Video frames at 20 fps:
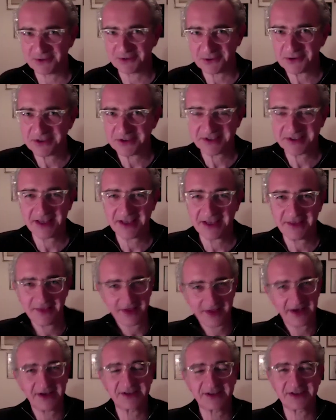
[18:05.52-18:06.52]
all ten
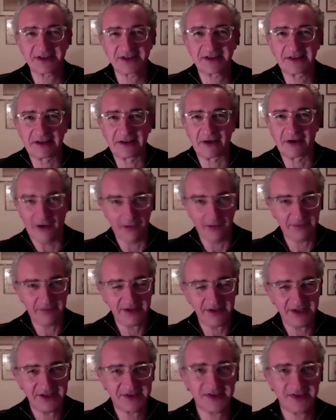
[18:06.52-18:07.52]
thousand
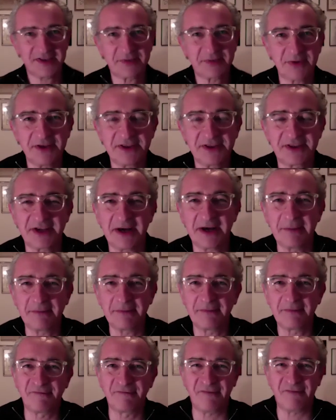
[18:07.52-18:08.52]
copies. This was um,
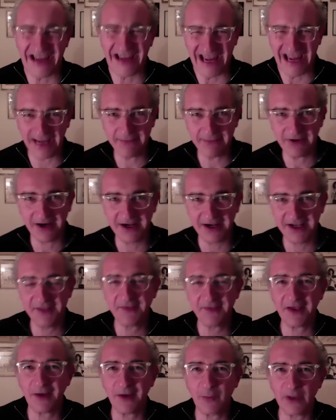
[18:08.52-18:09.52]
Faber, in
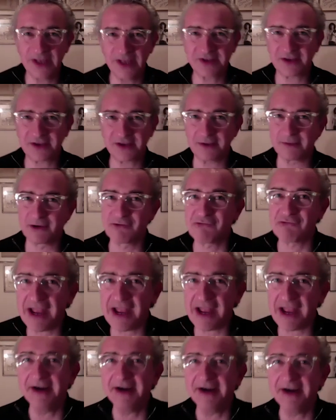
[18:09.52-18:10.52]
their wisdom,
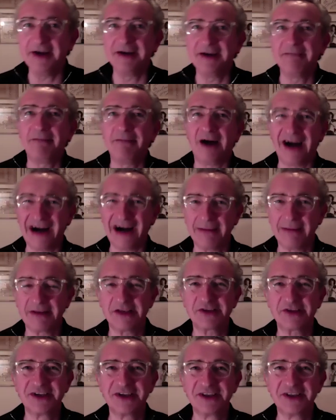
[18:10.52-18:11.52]
great
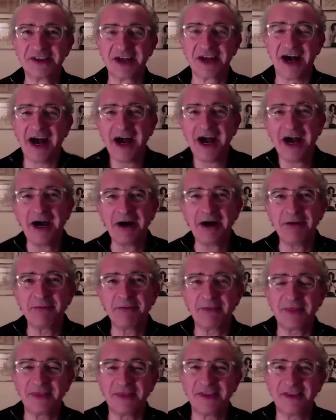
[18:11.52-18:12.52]
publishers
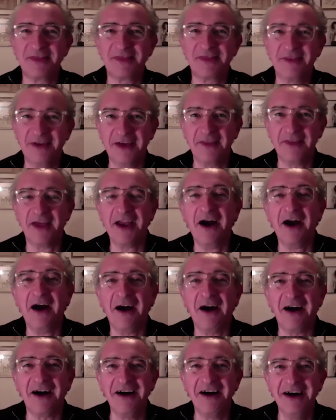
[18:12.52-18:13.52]
um, that they
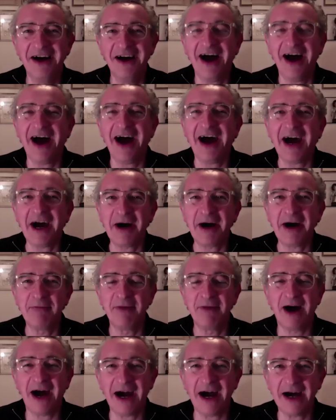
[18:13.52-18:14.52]
are. Um,
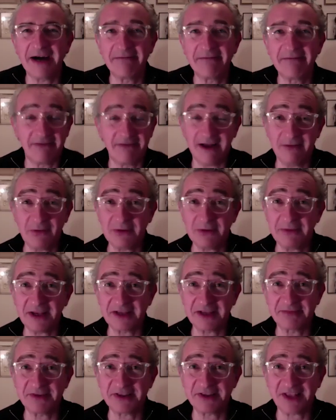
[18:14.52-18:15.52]
uh, everyone
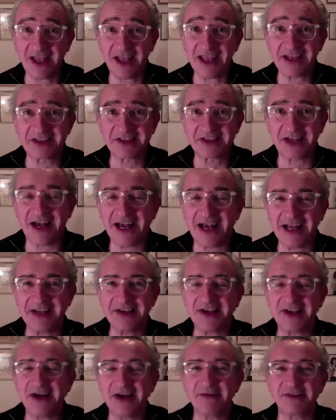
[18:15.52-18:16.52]
makes mistakes. And
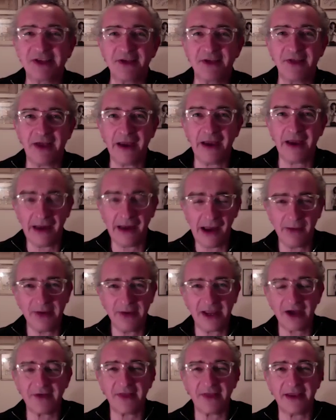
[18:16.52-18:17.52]
uh, so there, there we
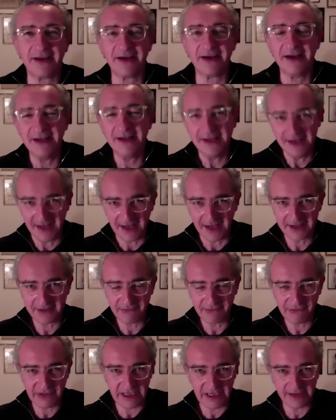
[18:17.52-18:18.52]
go. They had to
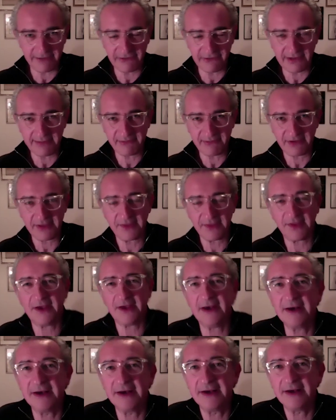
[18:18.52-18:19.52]
re reprint
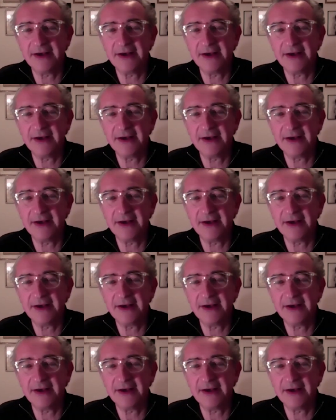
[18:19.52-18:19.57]
the